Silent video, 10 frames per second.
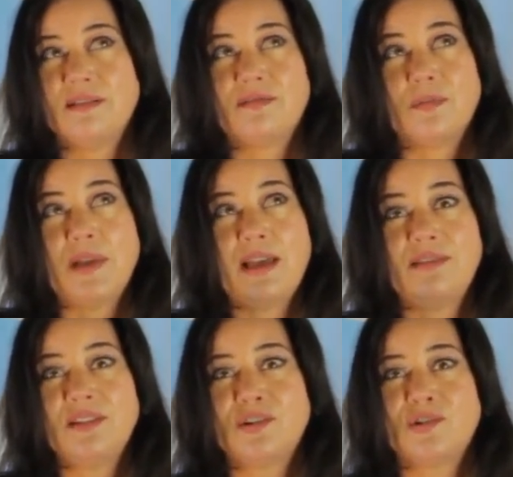from
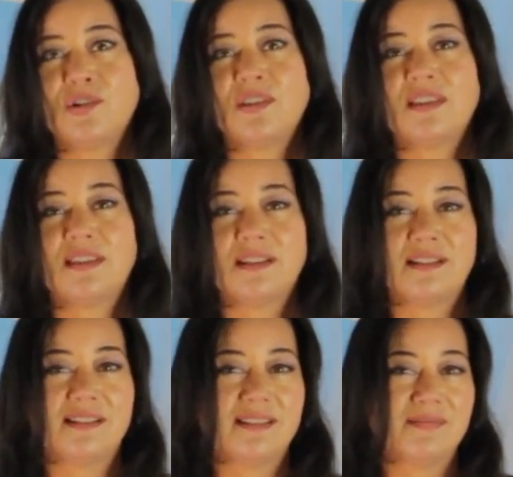heaven to earth,
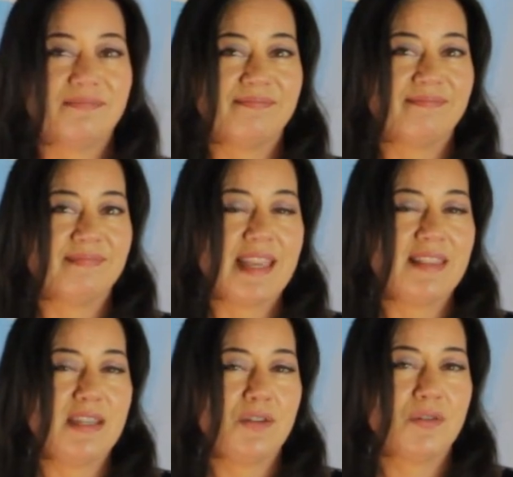and
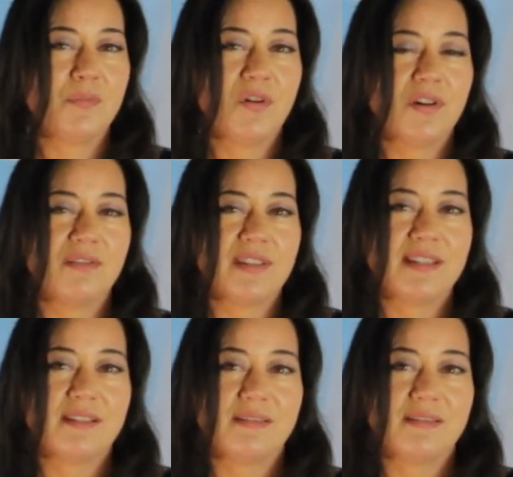that you're a part of it.